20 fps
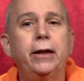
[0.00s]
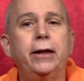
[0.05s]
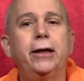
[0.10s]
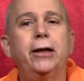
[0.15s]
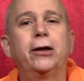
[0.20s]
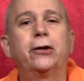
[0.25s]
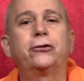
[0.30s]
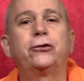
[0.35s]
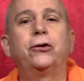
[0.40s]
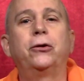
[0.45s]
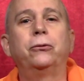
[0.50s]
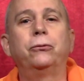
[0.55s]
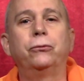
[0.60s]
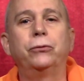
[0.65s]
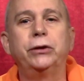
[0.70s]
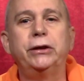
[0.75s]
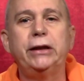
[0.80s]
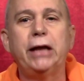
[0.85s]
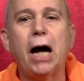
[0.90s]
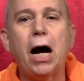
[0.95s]
It's a
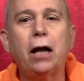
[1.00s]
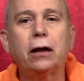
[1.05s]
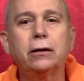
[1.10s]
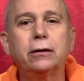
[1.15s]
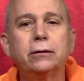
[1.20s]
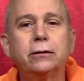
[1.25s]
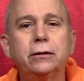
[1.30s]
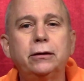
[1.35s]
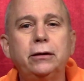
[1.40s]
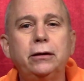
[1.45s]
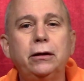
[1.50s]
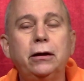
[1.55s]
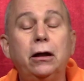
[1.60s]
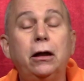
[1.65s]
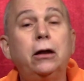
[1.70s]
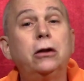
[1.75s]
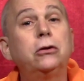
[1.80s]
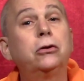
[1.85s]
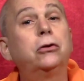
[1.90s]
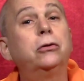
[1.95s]
reality
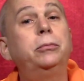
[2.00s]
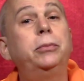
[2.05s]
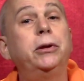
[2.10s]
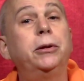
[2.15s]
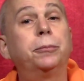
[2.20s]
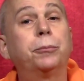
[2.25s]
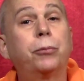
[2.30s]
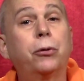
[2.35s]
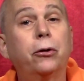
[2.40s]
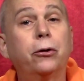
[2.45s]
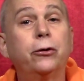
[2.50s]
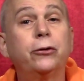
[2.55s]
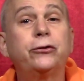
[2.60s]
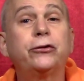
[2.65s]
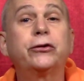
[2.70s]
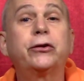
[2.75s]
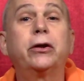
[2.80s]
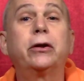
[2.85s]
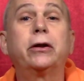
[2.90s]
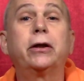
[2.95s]
to be
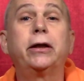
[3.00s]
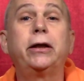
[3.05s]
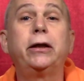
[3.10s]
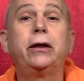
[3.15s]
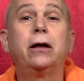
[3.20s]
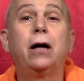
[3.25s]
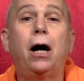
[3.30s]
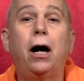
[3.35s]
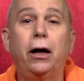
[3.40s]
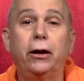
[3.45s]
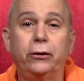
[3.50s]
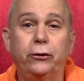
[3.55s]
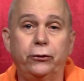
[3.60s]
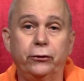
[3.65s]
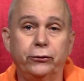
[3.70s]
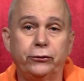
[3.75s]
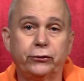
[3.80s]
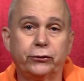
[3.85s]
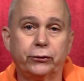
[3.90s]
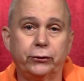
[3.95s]
personally
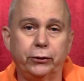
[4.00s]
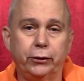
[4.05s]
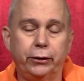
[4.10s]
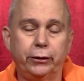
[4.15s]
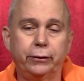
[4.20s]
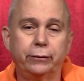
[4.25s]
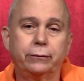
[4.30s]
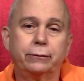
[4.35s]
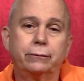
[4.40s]
understood.